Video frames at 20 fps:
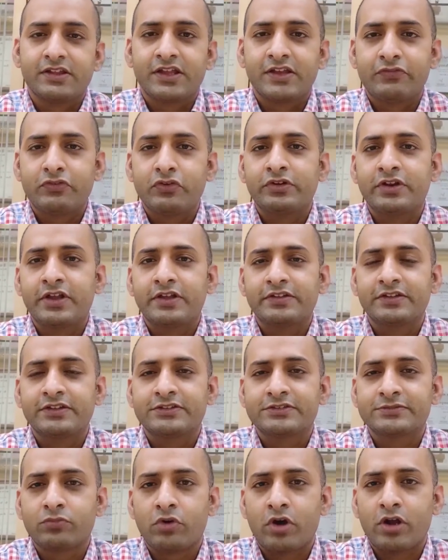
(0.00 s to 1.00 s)
If you take
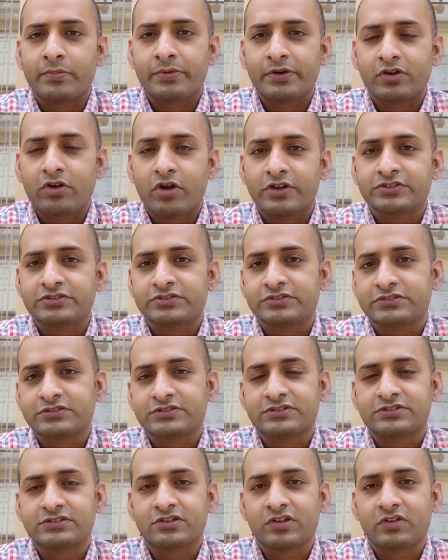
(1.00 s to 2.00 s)
these small
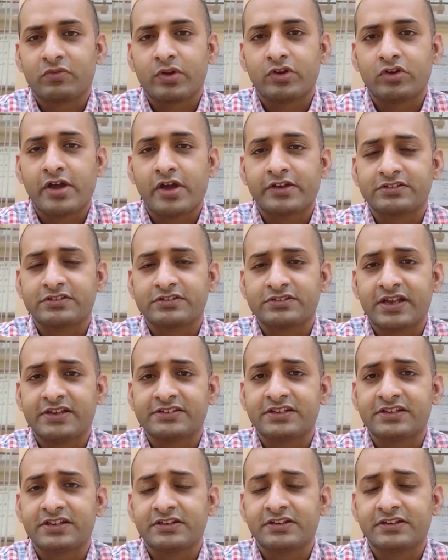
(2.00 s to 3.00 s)
precautions when you're
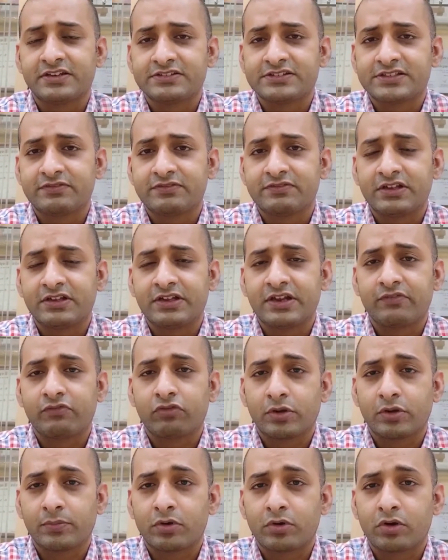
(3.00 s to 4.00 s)
exercising intensively
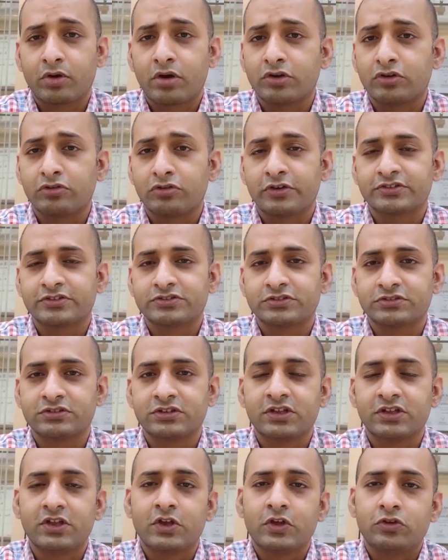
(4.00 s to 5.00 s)
and for a prolonged duration,